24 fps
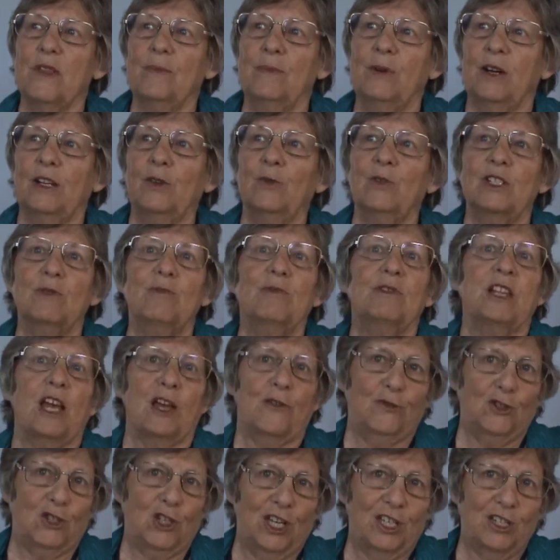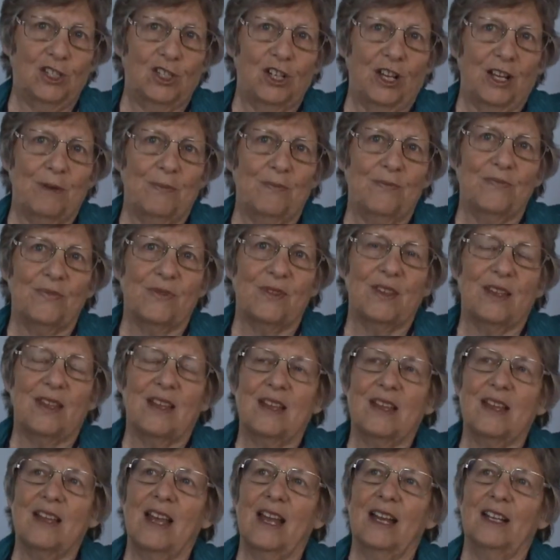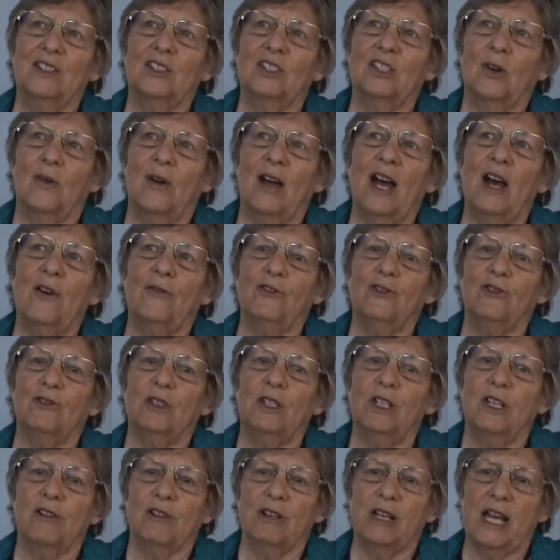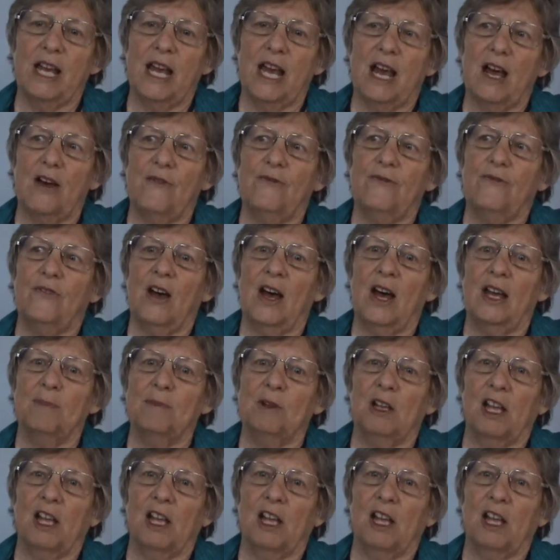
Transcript: But it was life-changing. And so after a year and a half, I